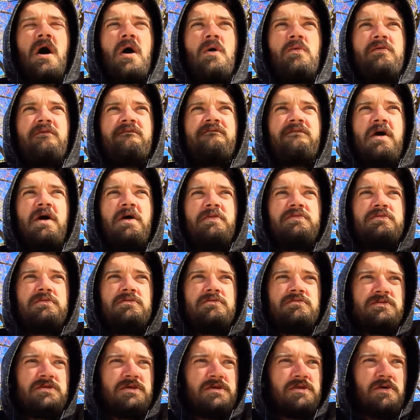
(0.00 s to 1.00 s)
We've got,
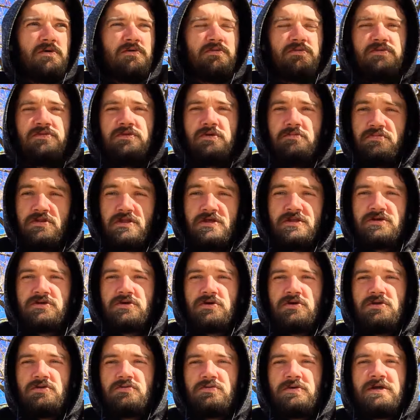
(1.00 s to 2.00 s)
the
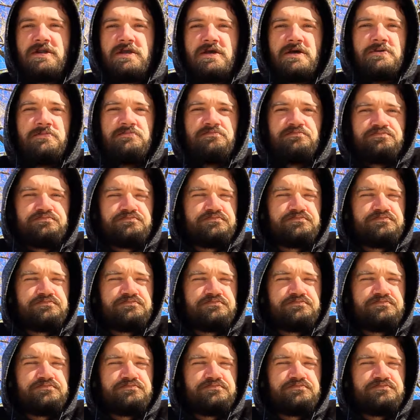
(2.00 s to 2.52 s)
political arena.